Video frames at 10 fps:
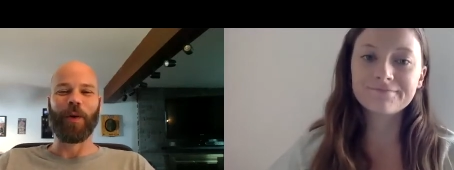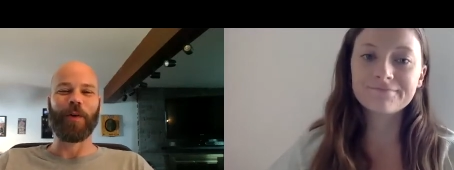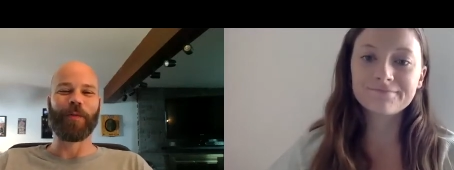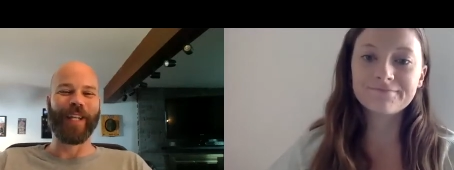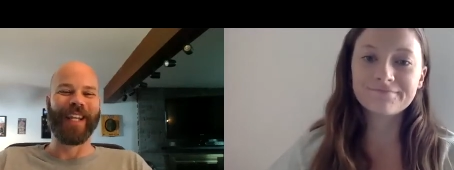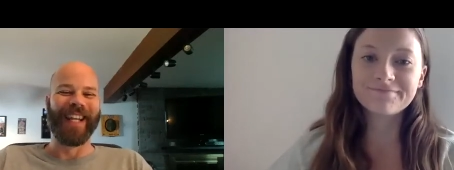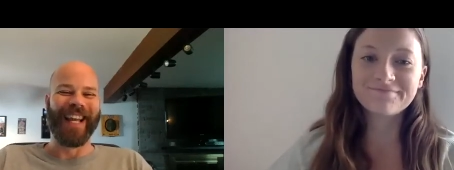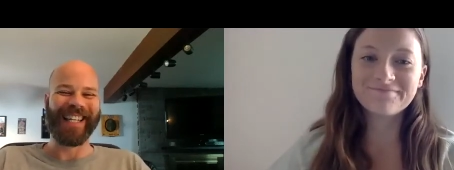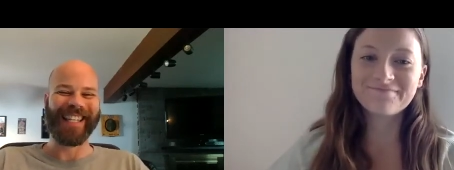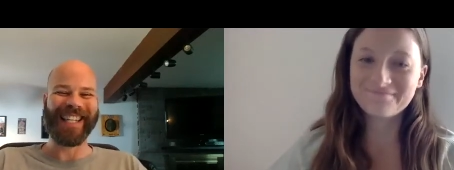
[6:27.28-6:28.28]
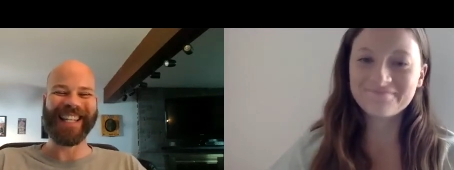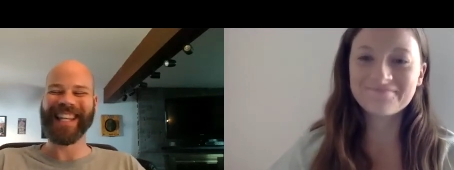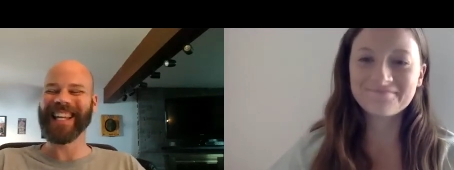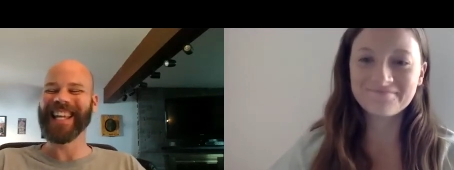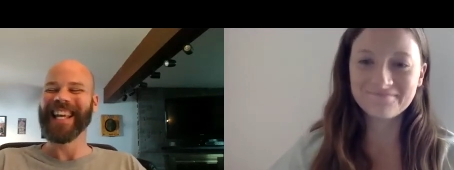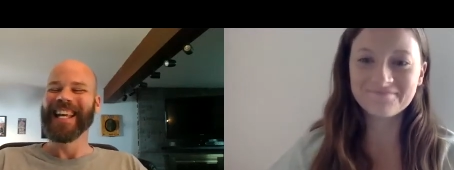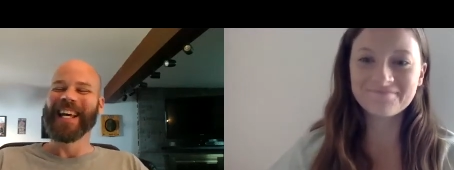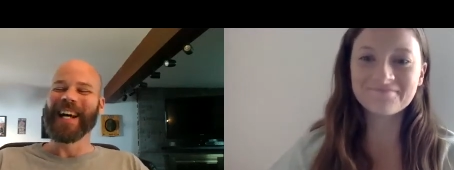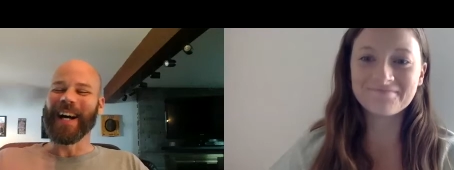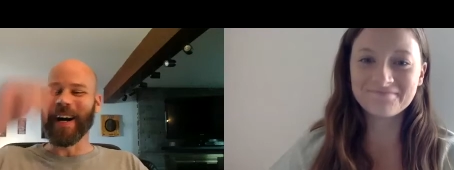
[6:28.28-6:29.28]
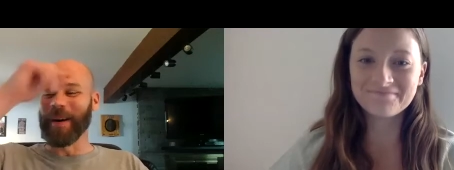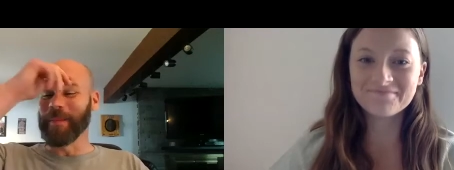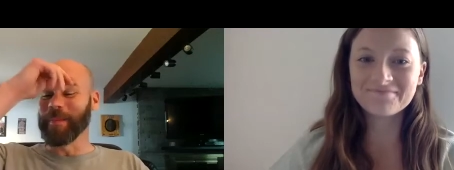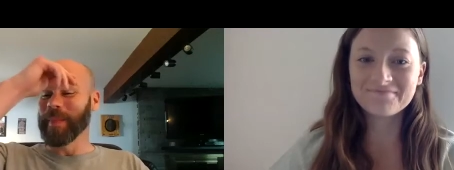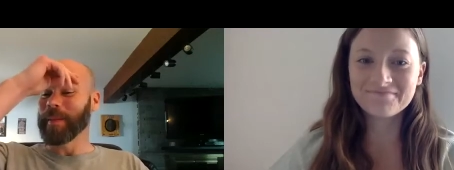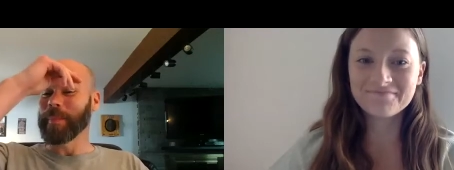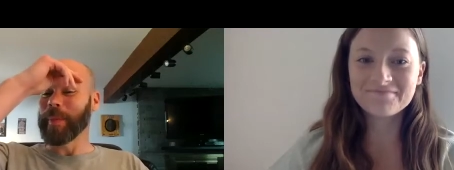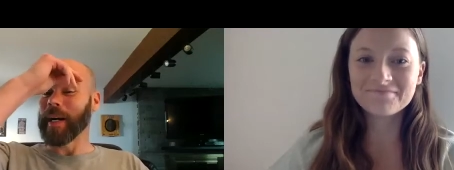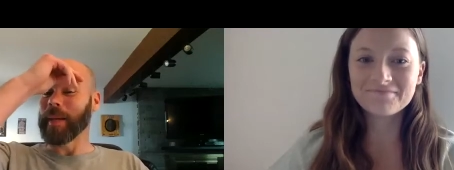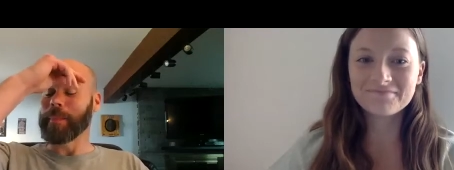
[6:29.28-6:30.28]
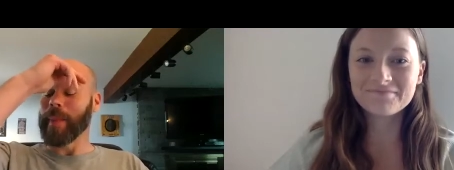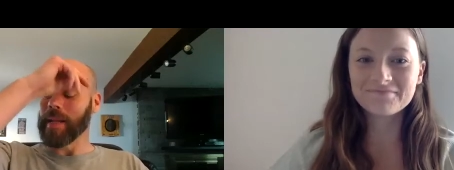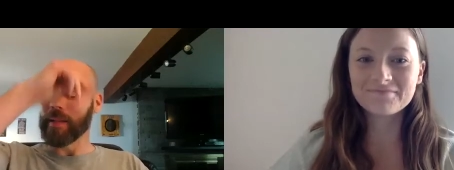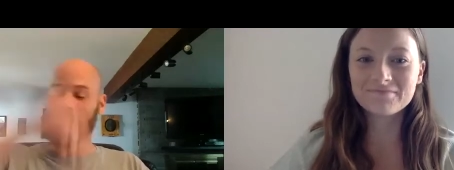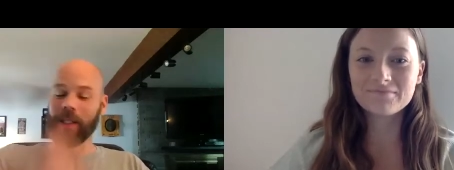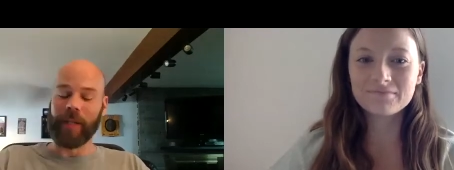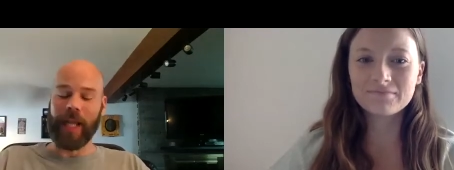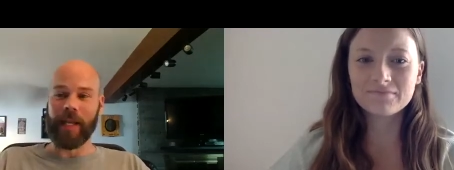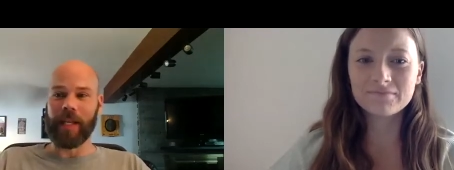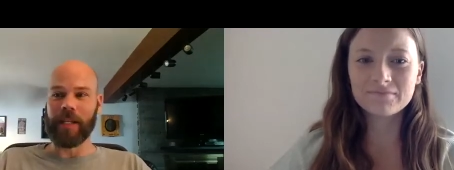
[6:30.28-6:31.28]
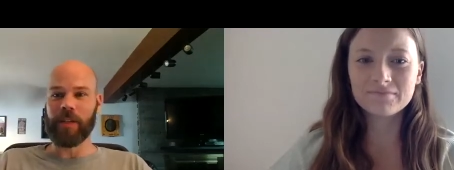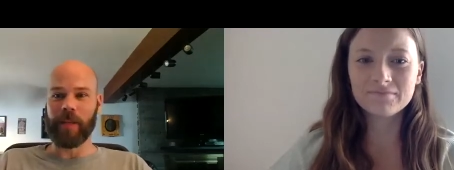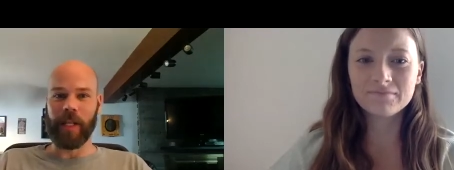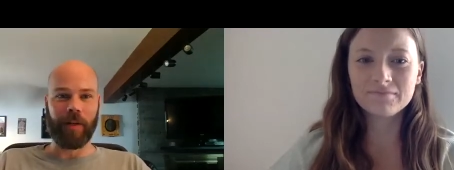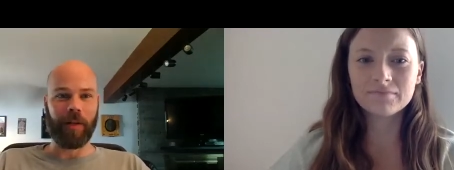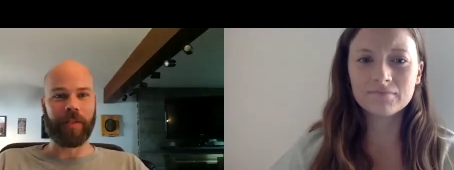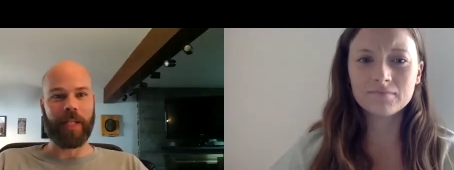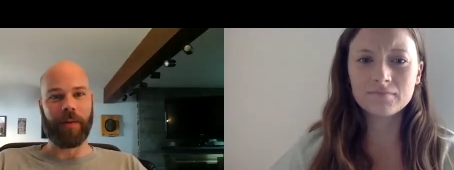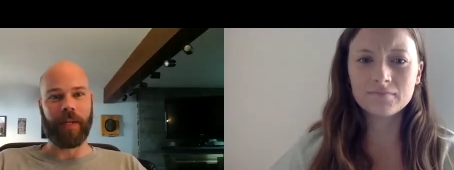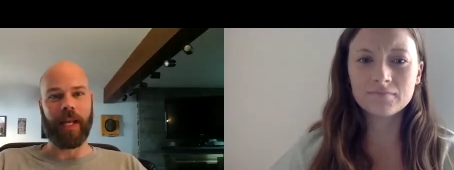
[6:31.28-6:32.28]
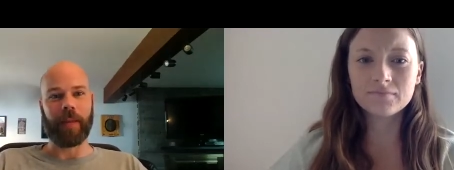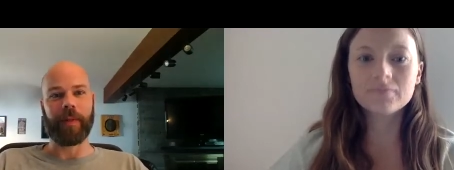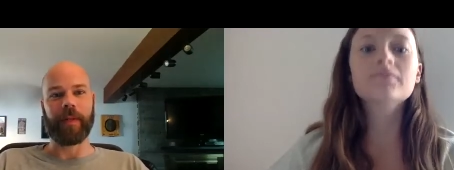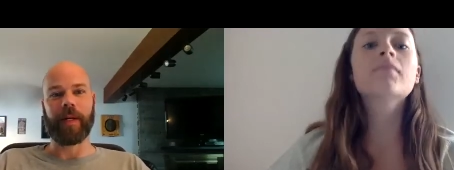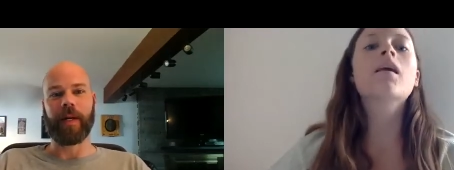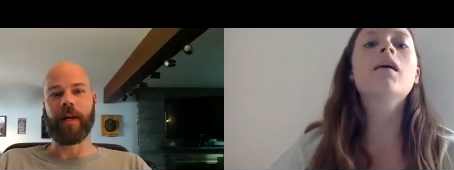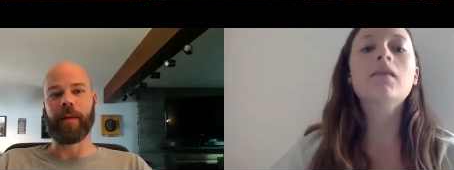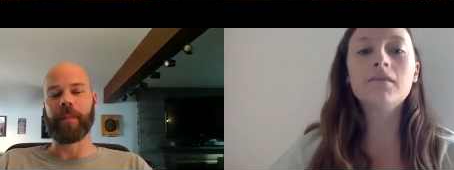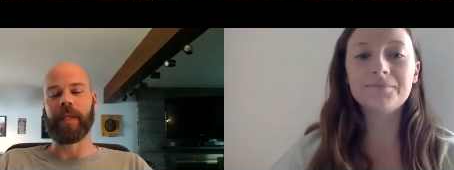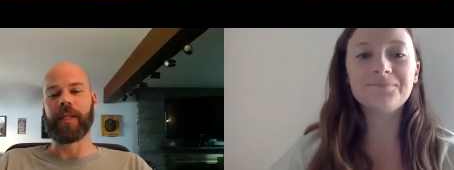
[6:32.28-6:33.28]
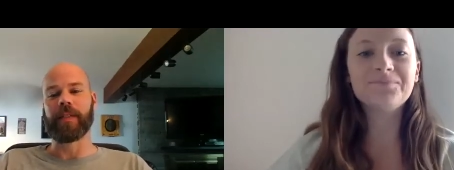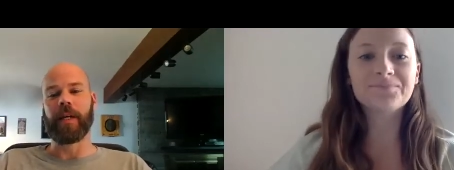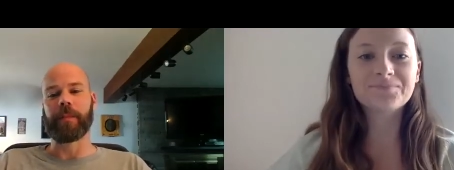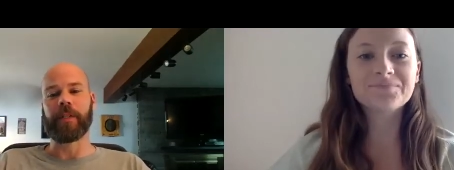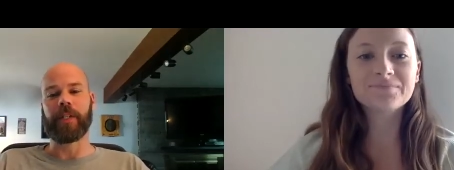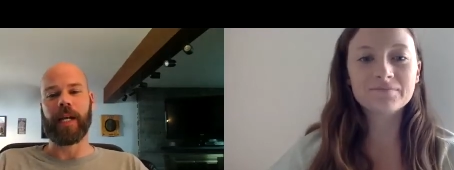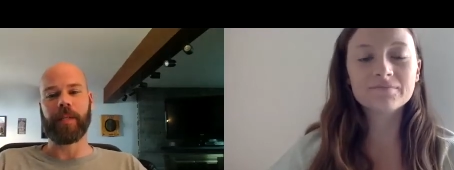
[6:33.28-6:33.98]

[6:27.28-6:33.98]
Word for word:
Speaker 1: COVID nineteen thing. Um, but basically, we it used to be a Girl Scout camp. Um, it's up in Chatham, New